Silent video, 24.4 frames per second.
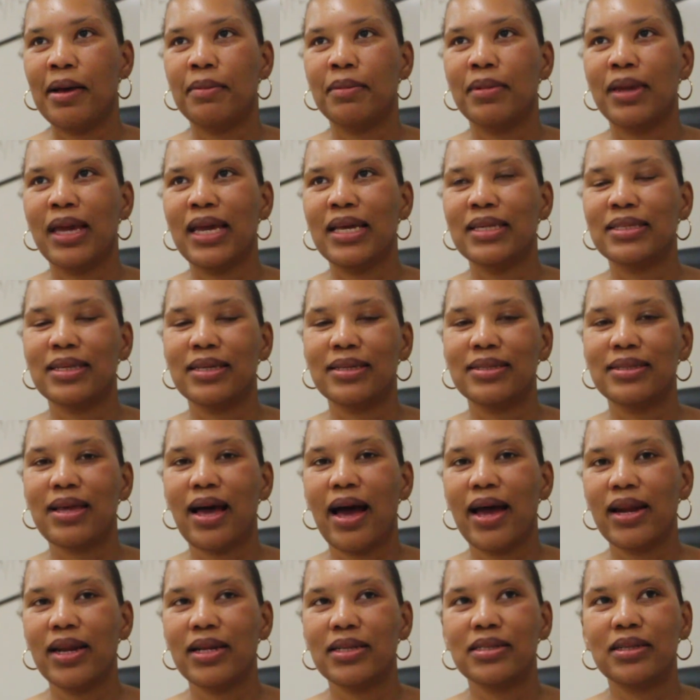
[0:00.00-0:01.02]
He's
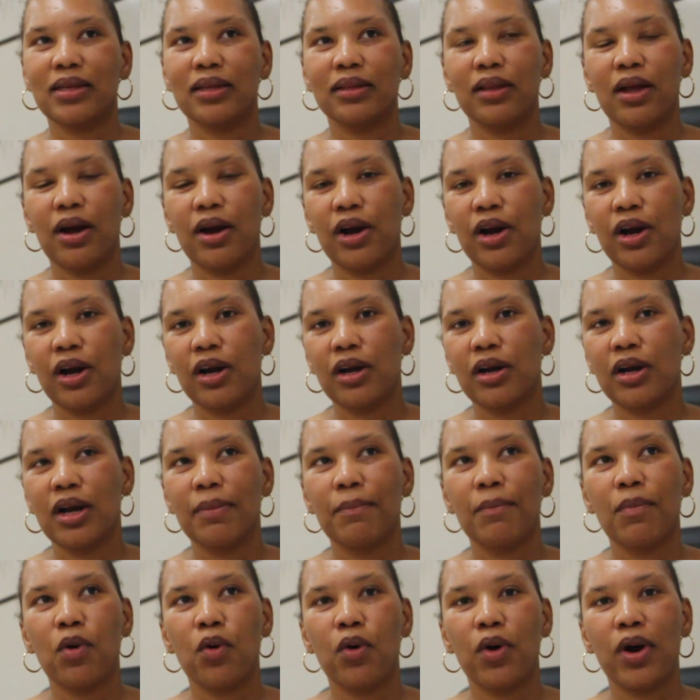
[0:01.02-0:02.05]
excited to learn
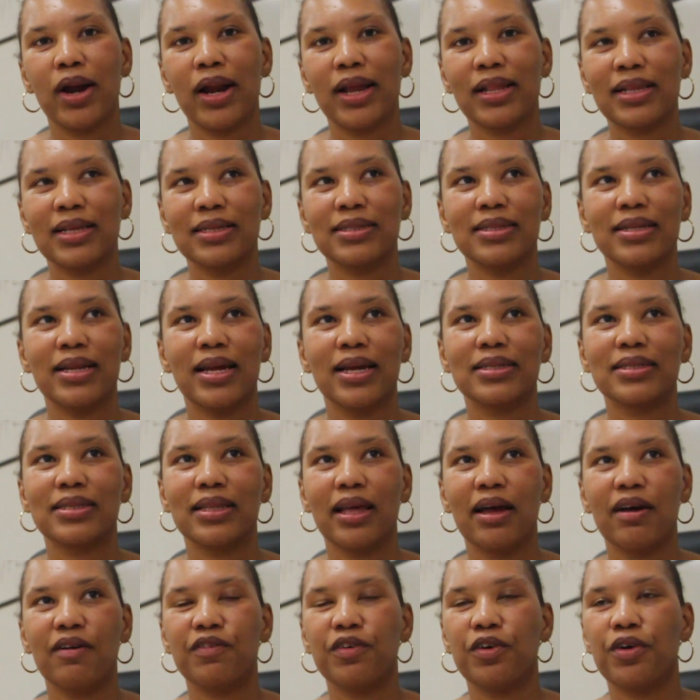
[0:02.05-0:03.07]
more at this next
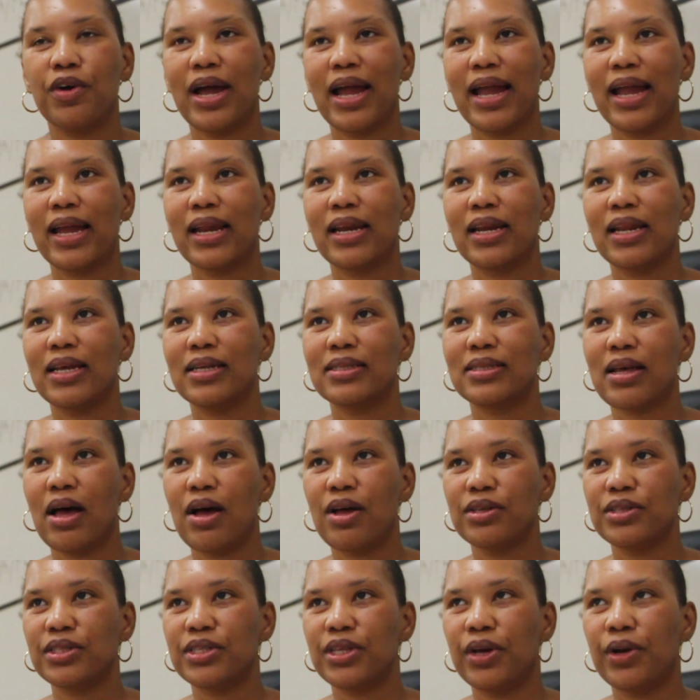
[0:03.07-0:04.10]
level, and he's
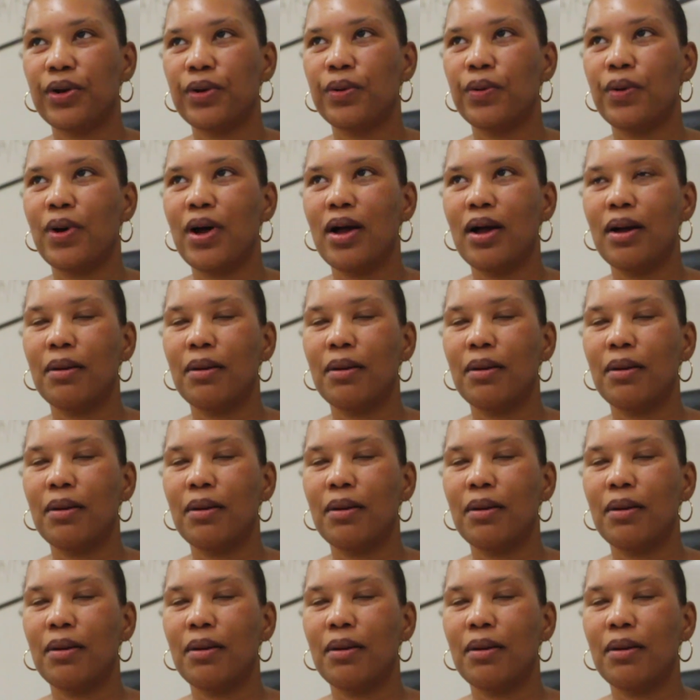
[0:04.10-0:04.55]
also